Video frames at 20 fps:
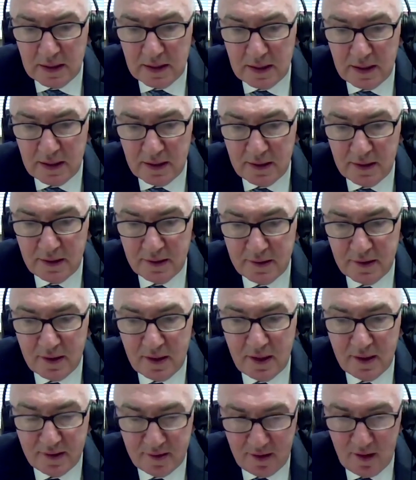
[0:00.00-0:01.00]
is
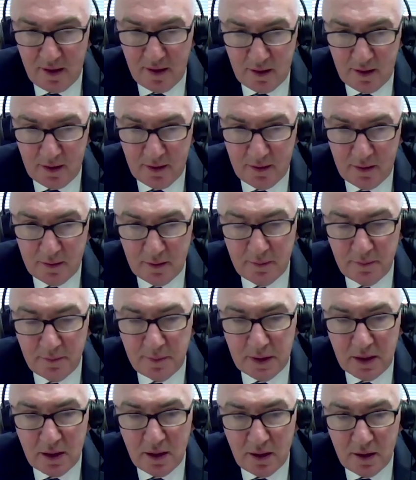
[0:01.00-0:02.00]
exciting,
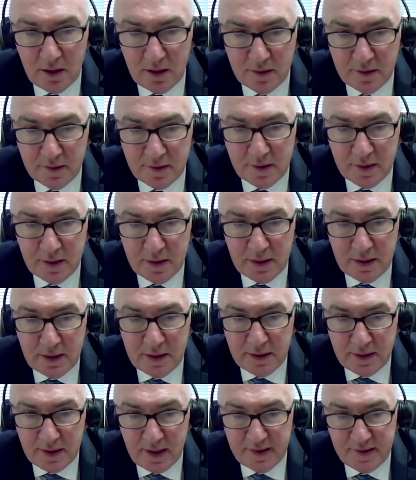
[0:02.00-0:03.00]
because
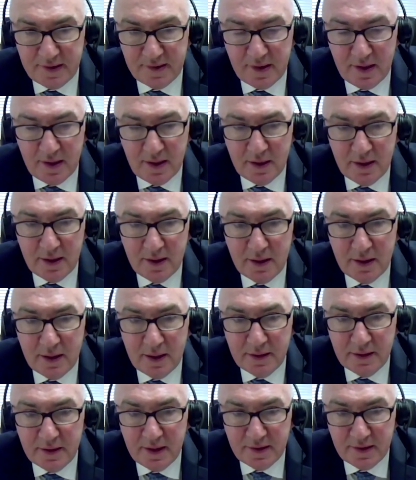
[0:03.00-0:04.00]
that's an
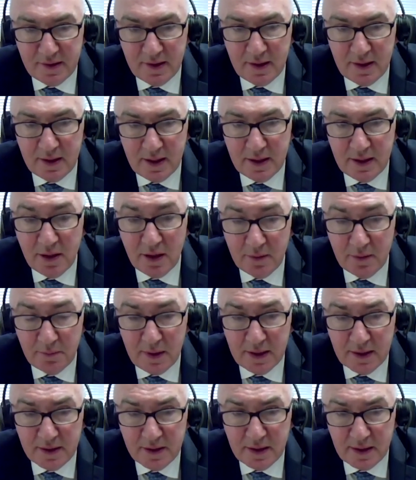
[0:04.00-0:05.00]

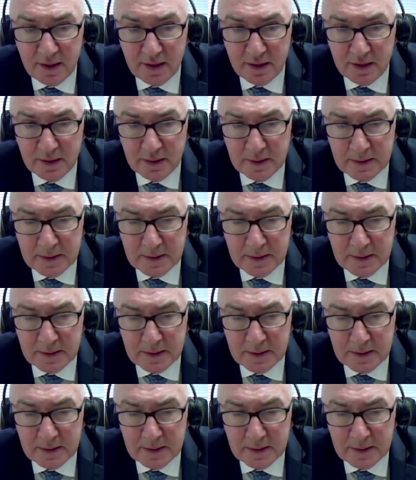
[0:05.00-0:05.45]
unmet need.